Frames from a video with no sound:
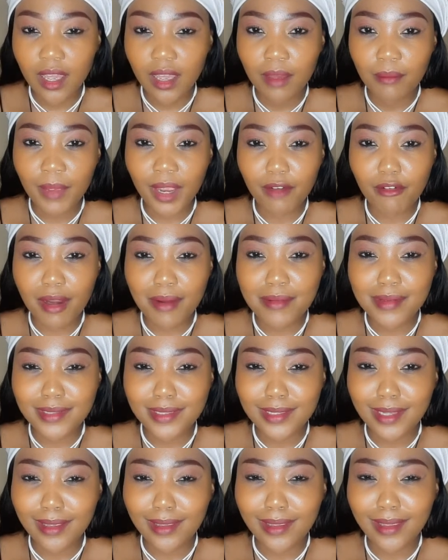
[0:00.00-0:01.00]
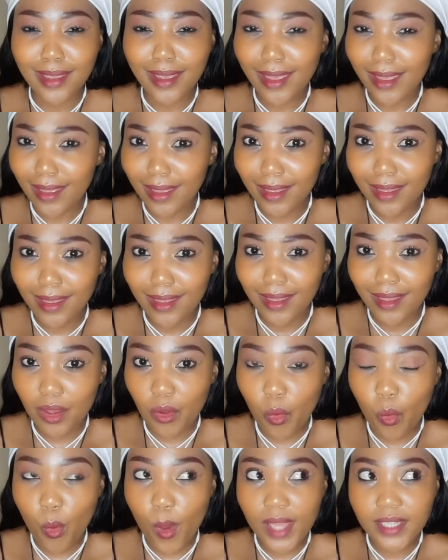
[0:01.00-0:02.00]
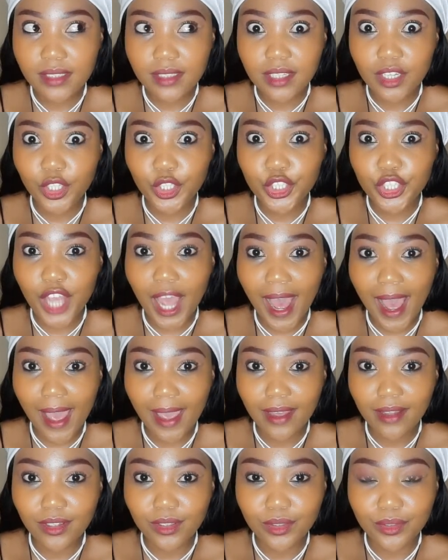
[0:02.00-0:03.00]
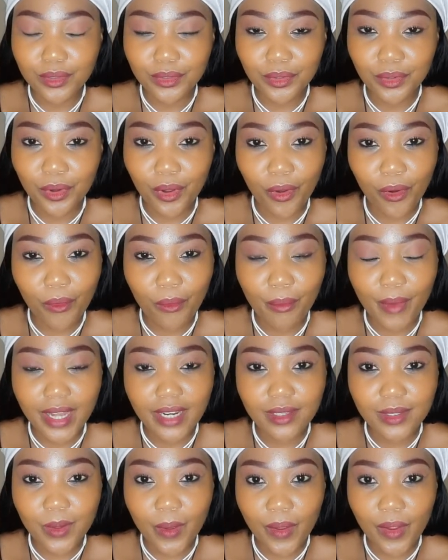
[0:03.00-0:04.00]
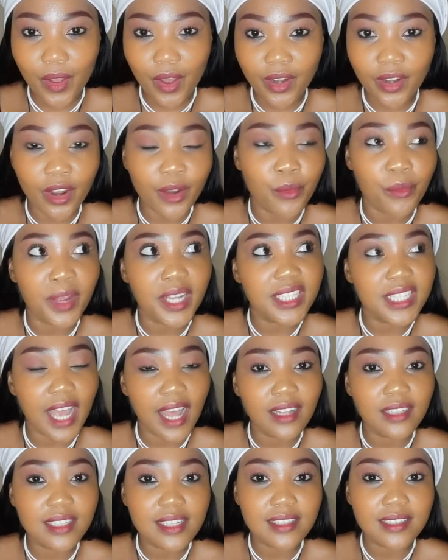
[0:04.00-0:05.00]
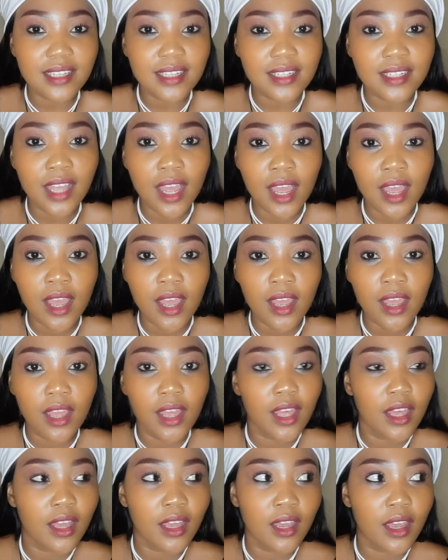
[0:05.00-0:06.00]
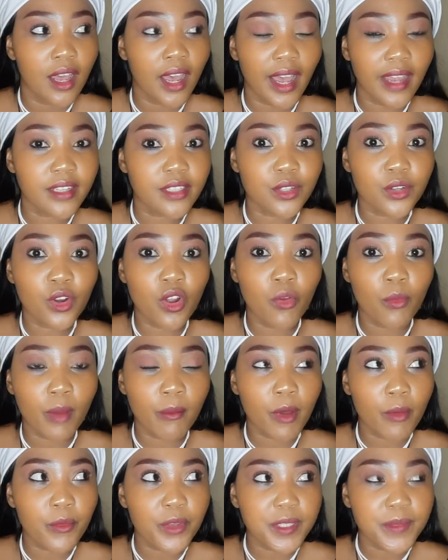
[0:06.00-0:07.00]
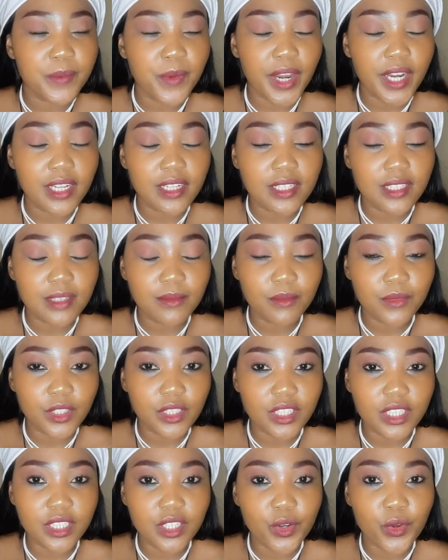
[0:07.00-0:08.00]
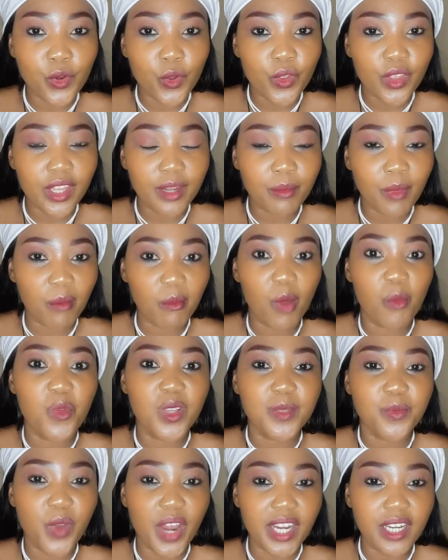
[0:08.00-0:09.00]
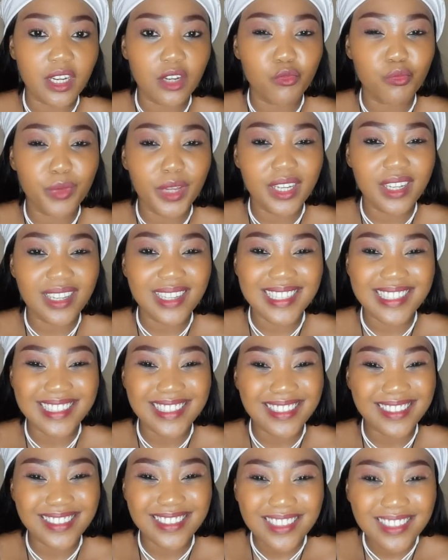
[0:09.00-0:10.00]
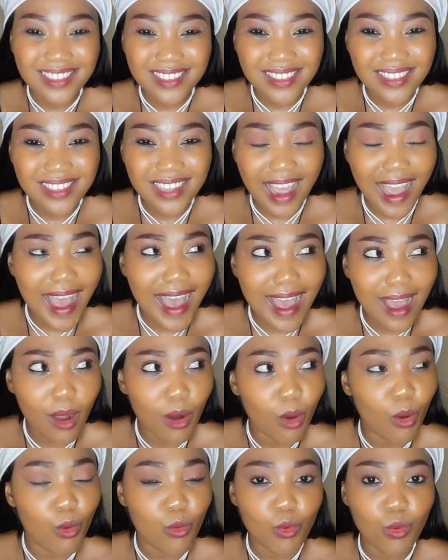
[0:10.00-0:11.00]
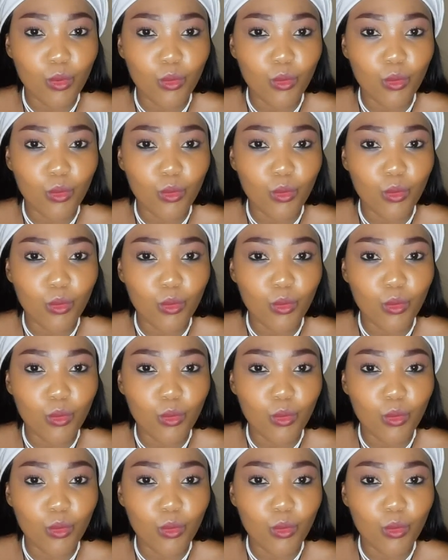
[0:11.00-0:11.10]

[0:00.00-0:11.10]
My grandma's like, "Yeah, what child? You know, what is going on? Not what child is in, I don't know, my mom is pregnant." She didn't know that my mom is pregnant, but is in how?